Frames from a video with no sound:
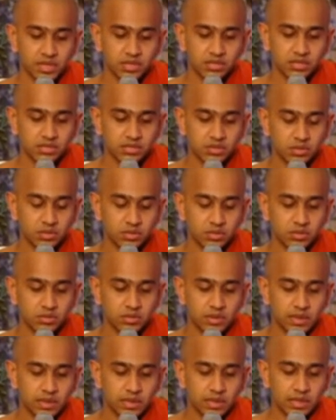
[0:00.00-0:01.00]
So
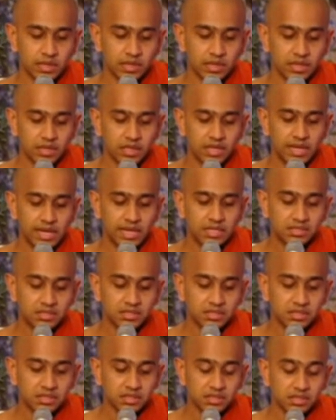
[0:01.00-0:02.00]
he
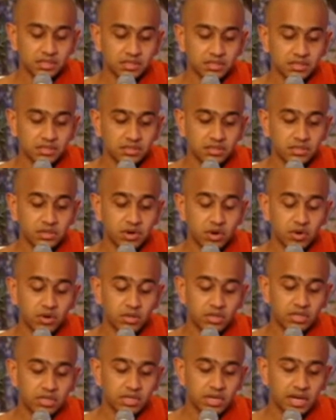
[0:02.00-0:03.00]
has
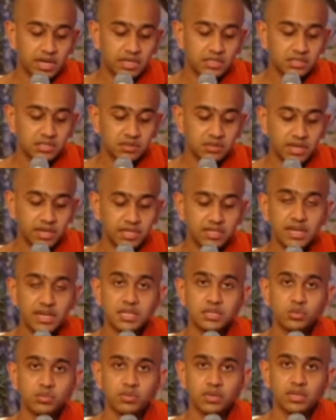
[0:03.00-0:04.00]
drawn a nice image
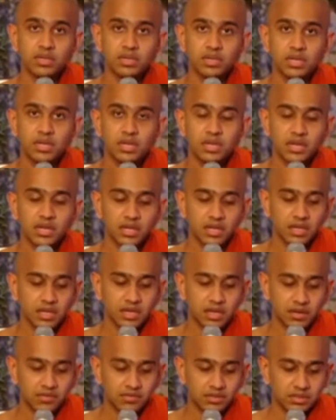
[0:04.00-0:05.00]
as well.
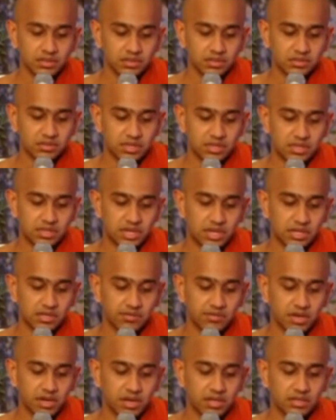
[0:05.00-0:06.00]
Our
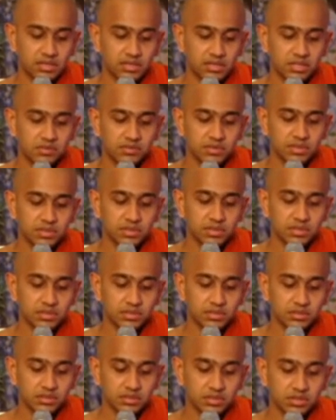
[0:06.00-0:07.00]
ShraddhaTV uncles will
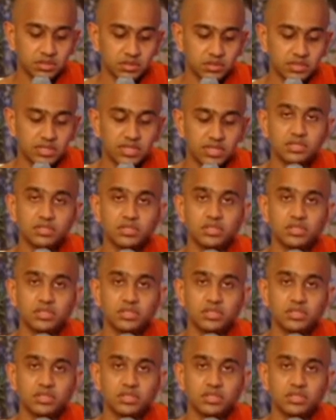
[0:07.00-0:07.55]
show that